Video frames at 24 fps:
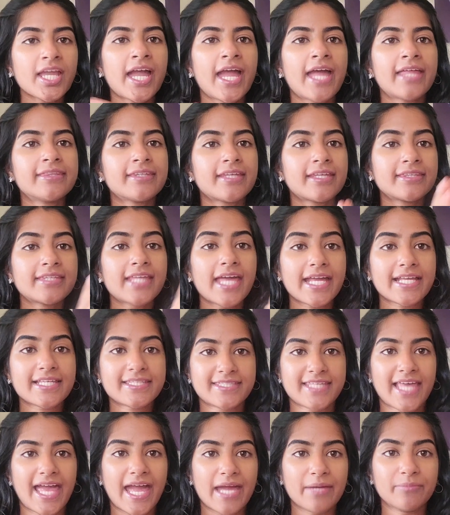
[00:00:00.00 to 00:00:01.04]
and then the
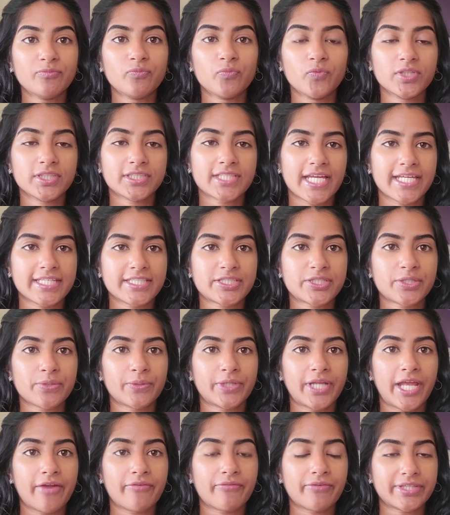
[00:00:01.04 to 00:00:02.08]
exam will test you on
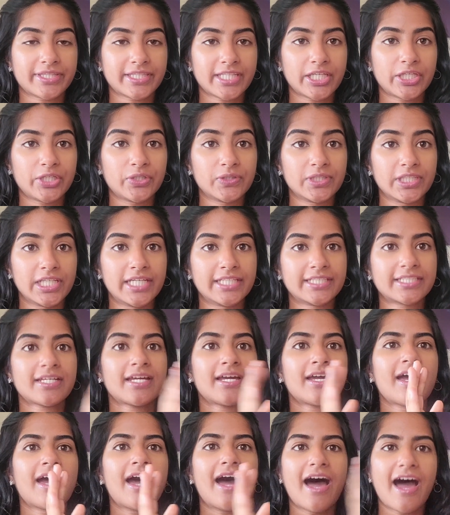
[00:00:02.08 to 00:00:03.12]
everything you learned
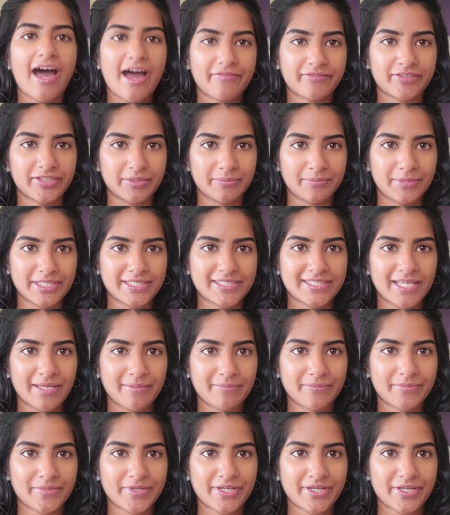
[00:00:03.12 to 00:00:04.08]
after the mid-sem.